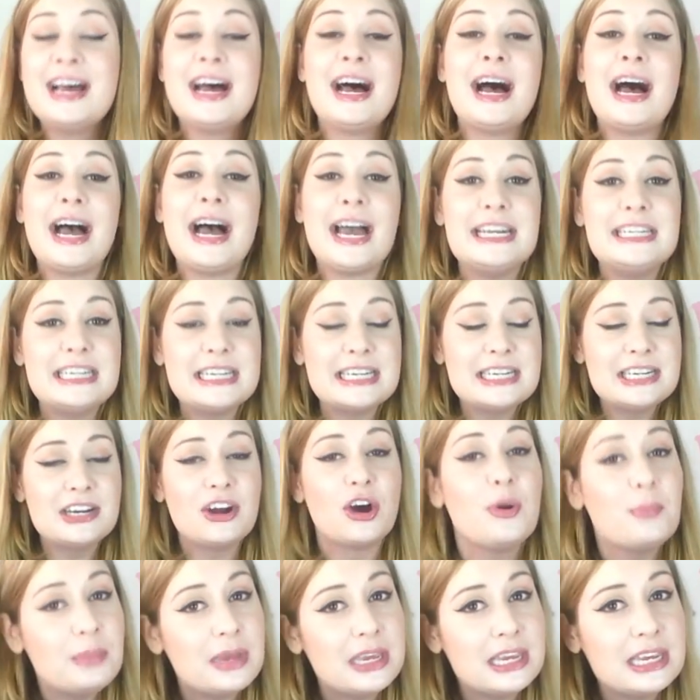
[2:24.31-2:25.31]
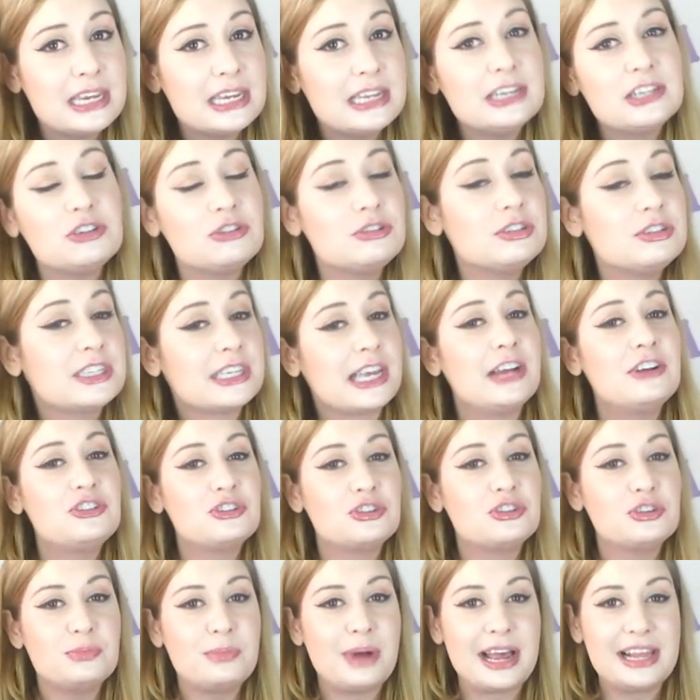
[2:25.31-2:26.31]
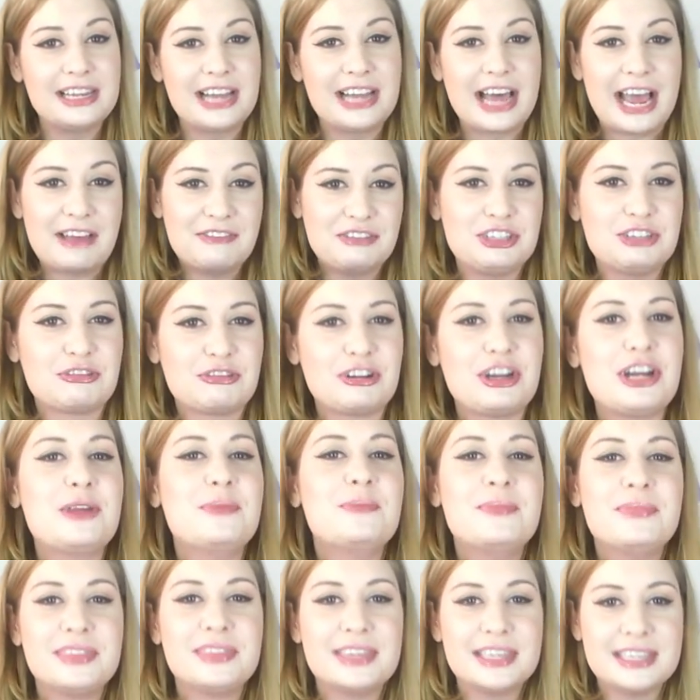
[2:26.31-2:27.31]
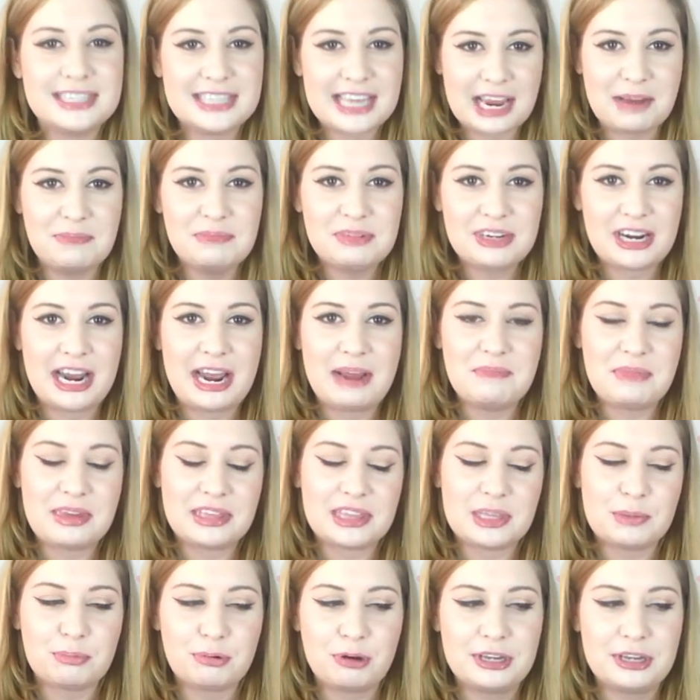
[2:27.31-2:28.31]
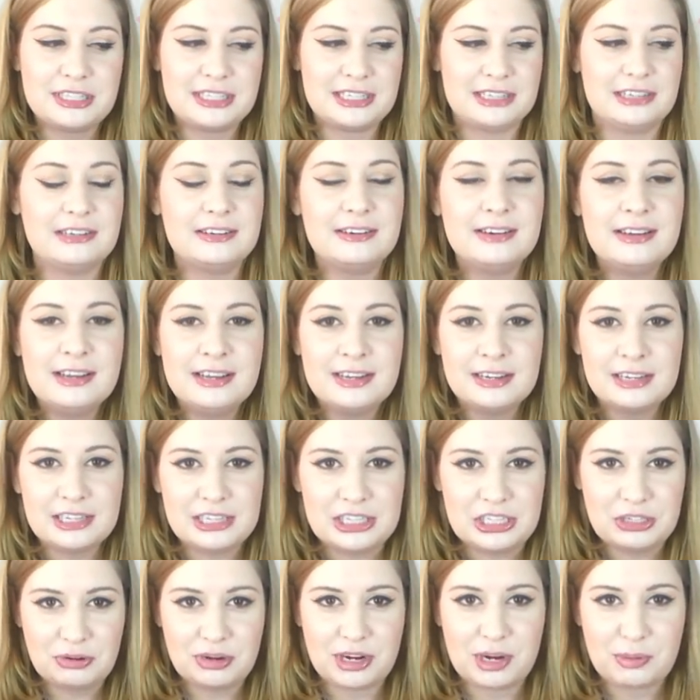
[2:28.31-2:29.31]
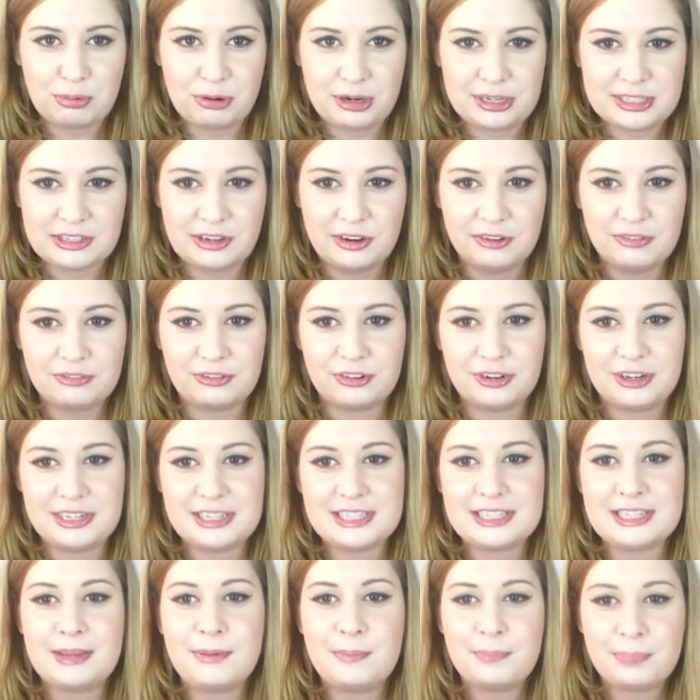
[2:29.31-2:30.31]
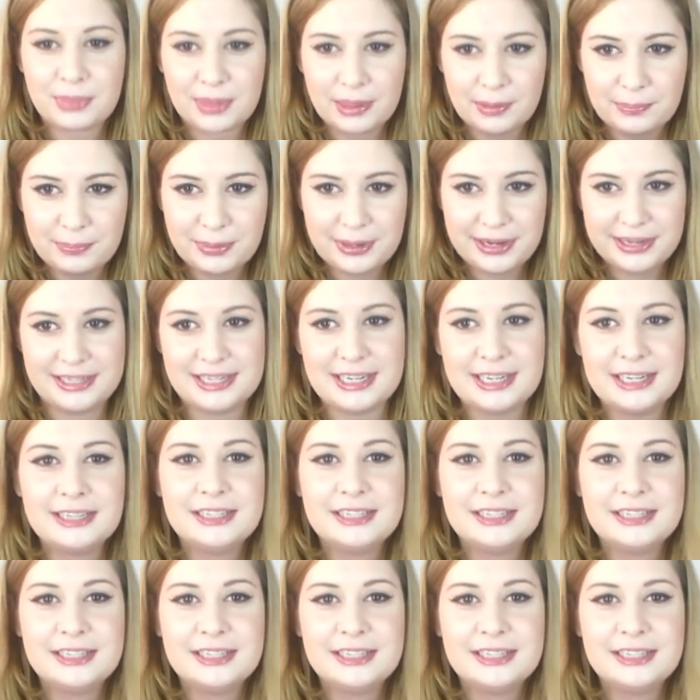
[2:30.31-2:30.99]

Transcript: I did not mean to schedule my live stream the same time that the president is doing a press conference, but